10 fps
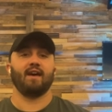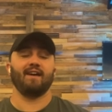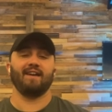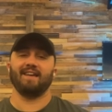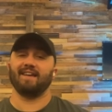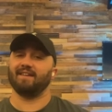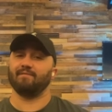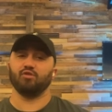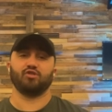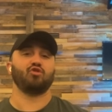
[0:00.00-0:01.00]
uh,
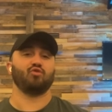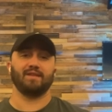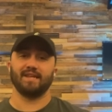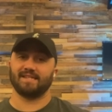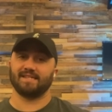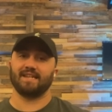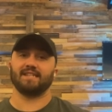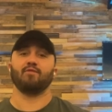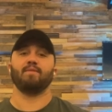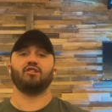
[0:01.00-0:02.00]
with social distancing,
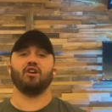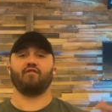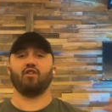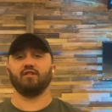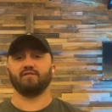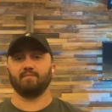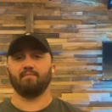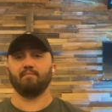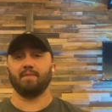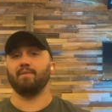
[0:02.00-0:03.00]
it's going to be tough for all us
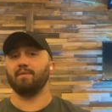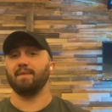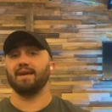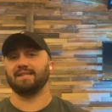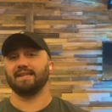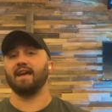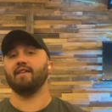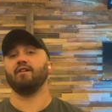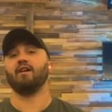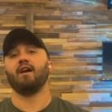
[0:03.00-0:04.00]
to maybe meet
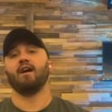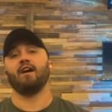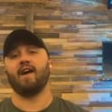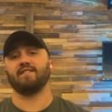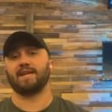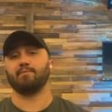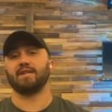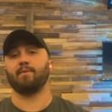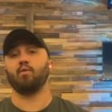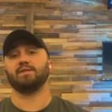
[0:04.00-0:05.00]
together at the same
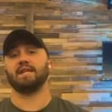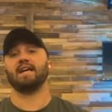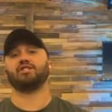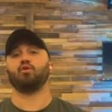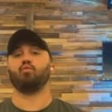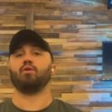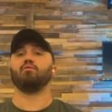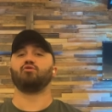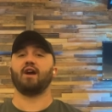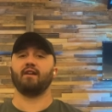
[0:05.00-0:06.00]
time on Wednesday night. So we're
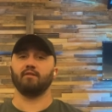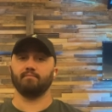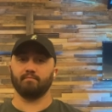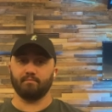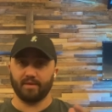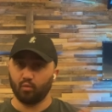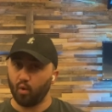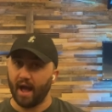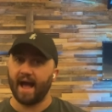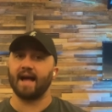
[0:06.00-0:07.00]
going to try to be
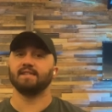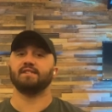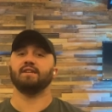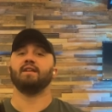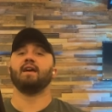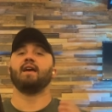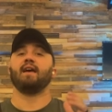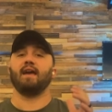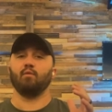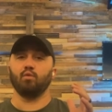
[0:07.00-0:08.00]
wise and,
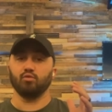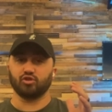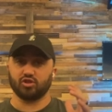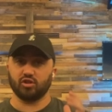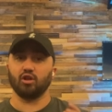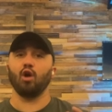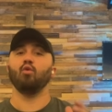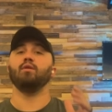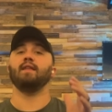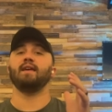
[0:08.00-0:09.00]
and we will
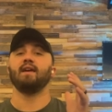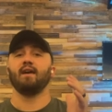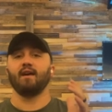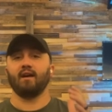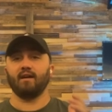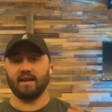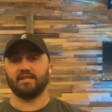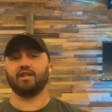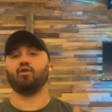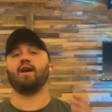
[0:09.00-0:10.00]
slowly uh,
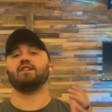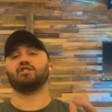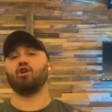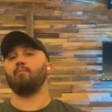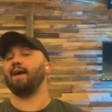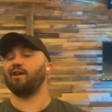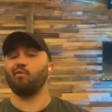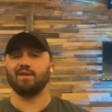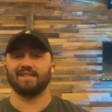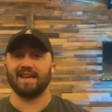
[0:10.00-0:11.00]
integrate and start back
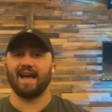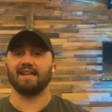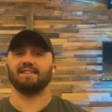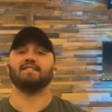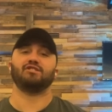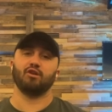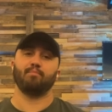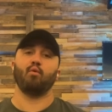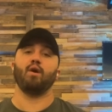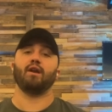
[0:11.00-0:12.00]
on Wednesday nights at
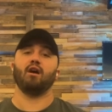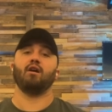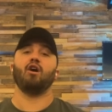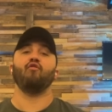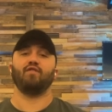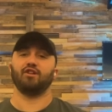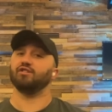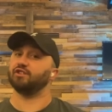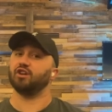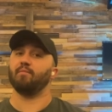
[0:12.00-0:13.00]
some point, uh, hopefully
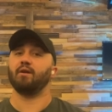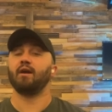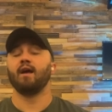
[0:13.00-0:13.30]
during the summer.